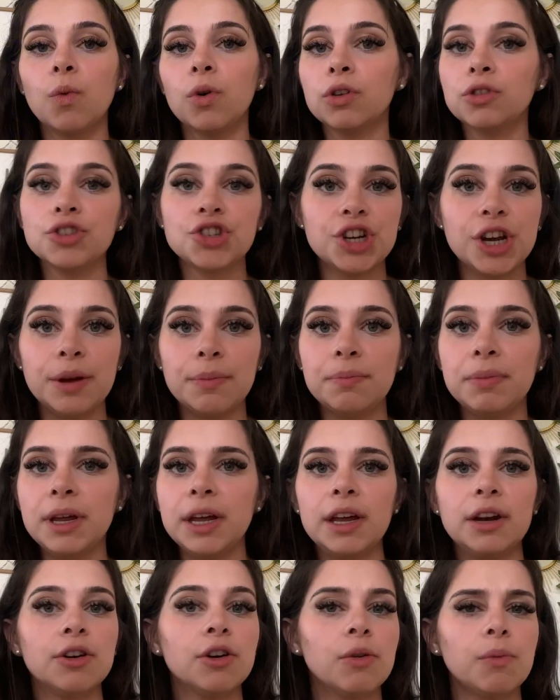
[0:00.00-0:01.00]
world
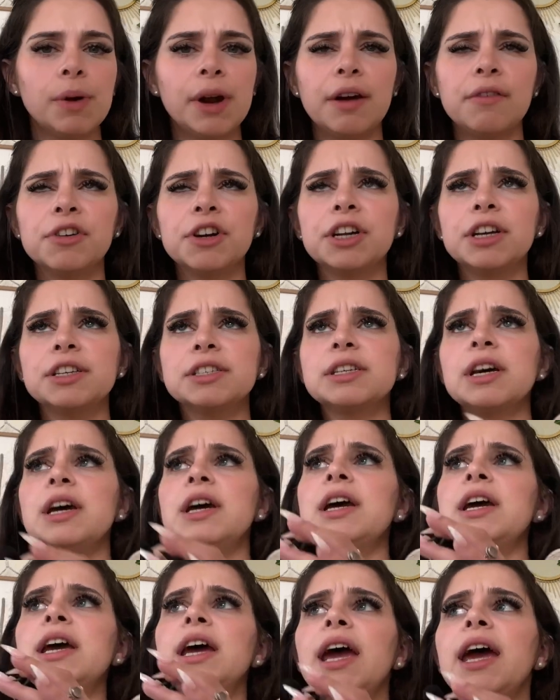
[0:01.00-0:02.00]
champion or whatever it is.
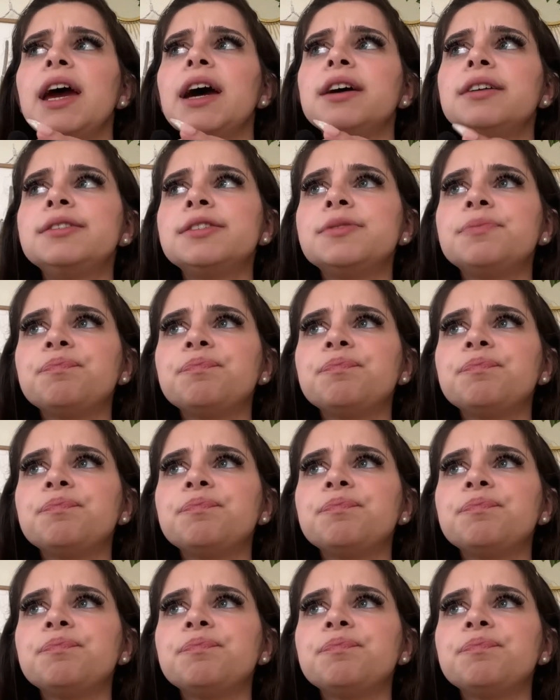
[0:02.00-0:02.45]
And